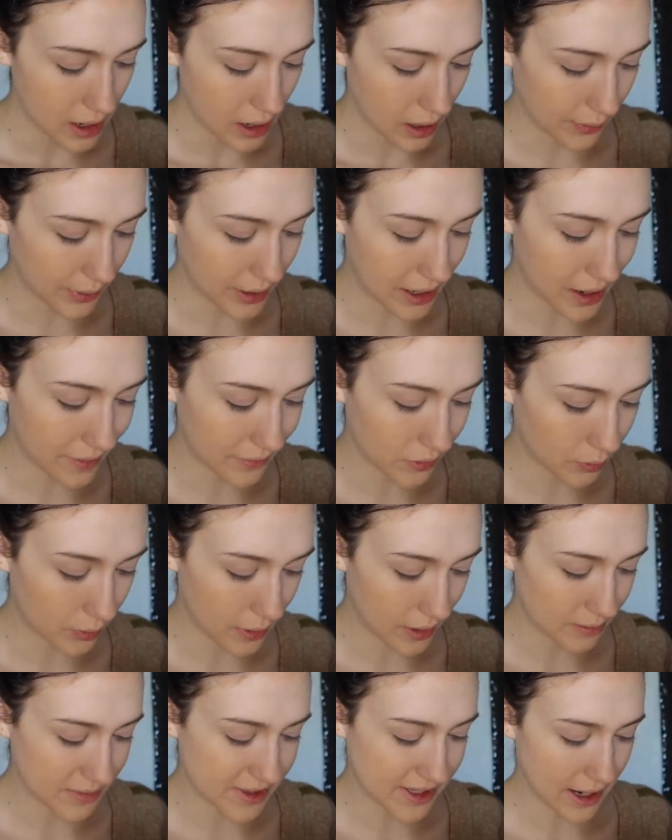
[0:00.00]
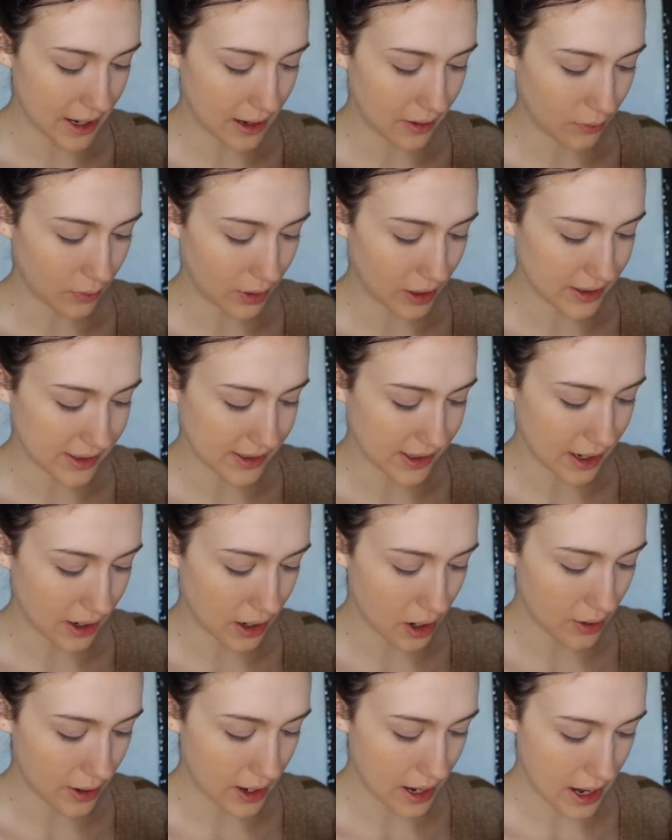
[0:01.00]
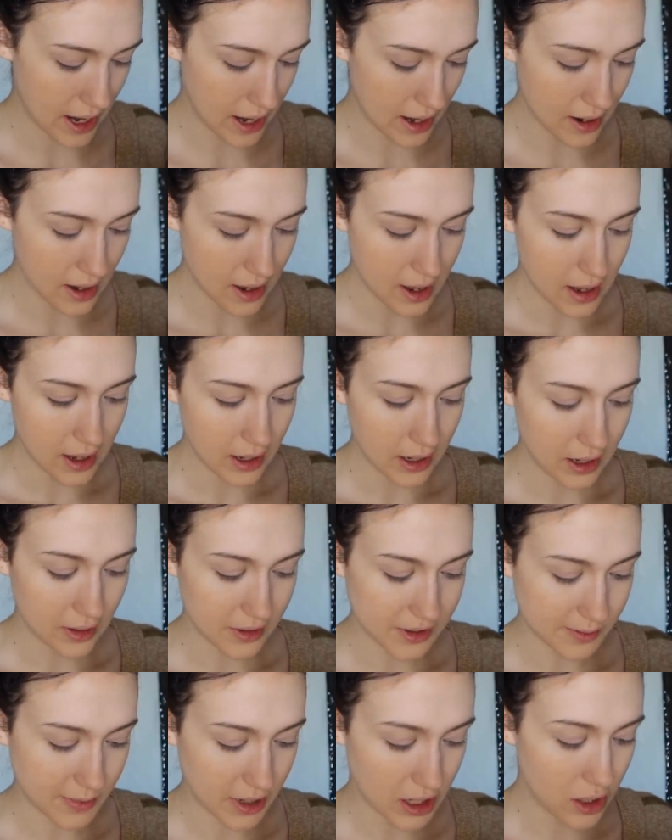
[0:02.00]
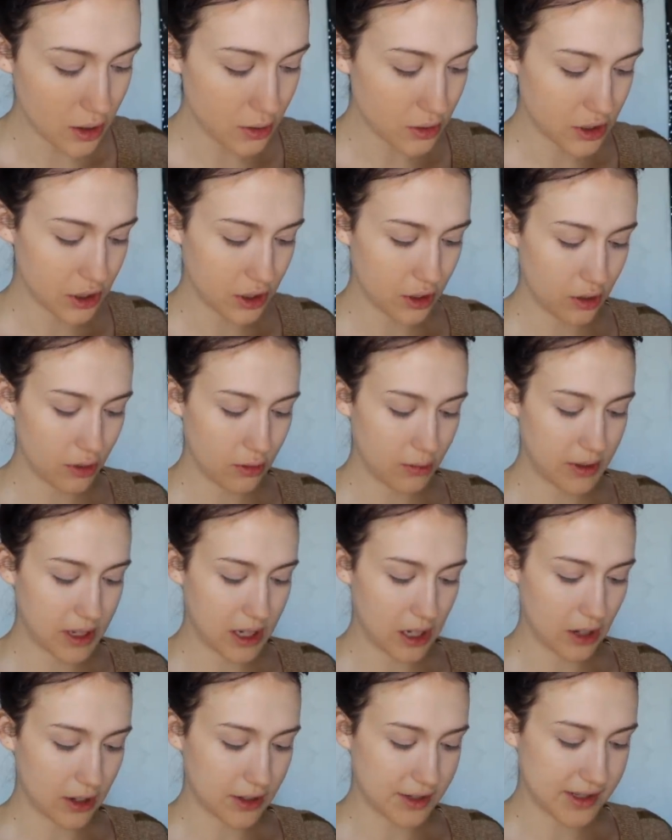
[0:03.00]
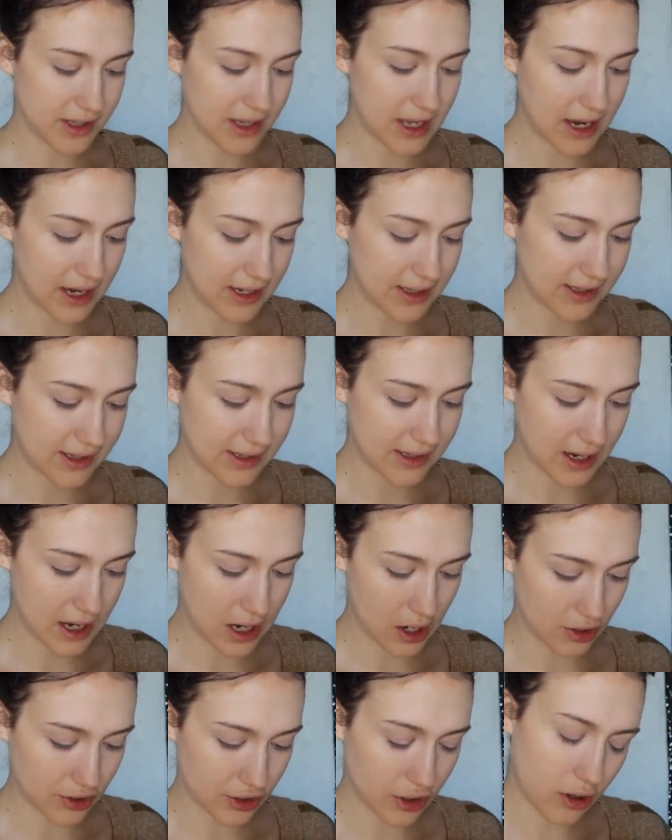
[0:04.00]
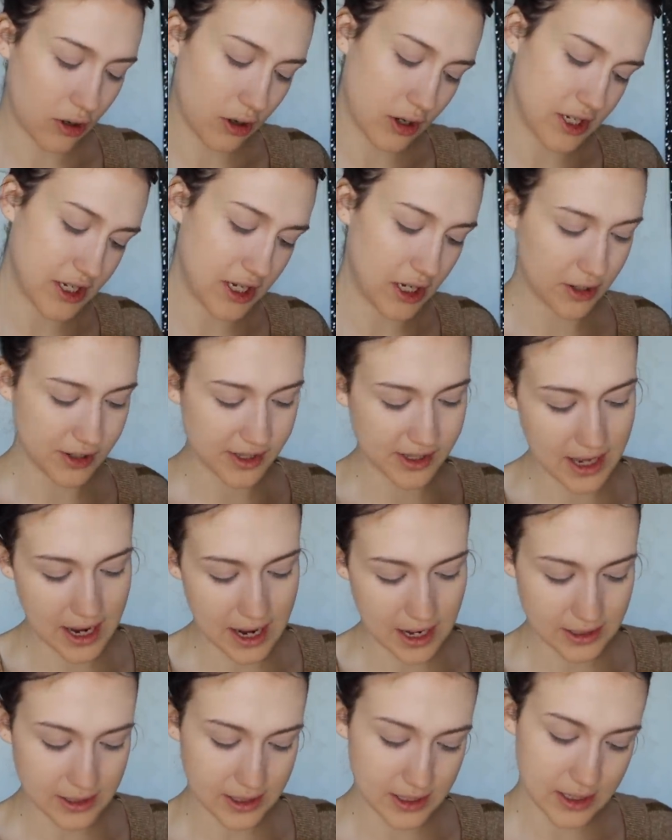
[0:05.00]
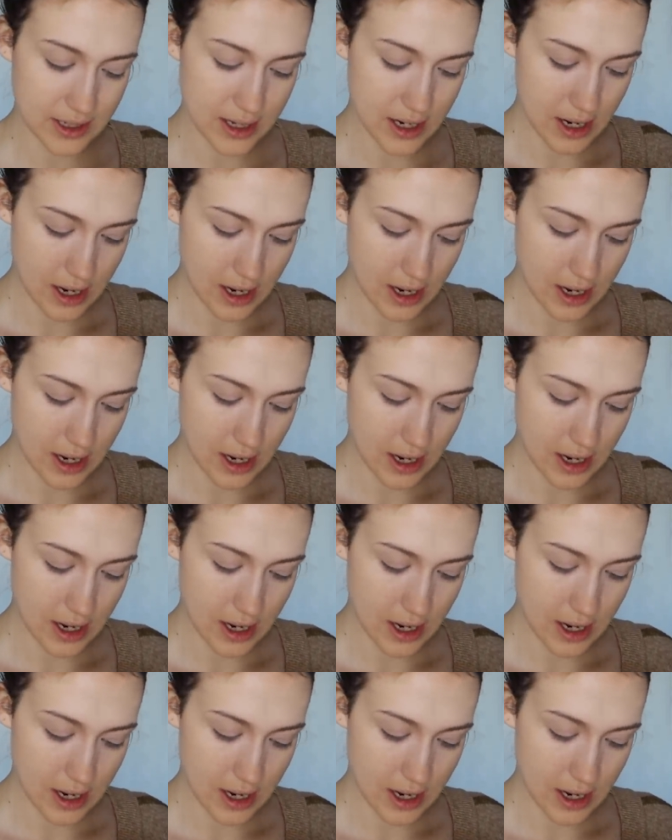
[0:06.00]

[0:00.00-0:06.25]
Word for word: I want to have a website where it's like, okay, here's my YouTube, here's this, here's art, here's that.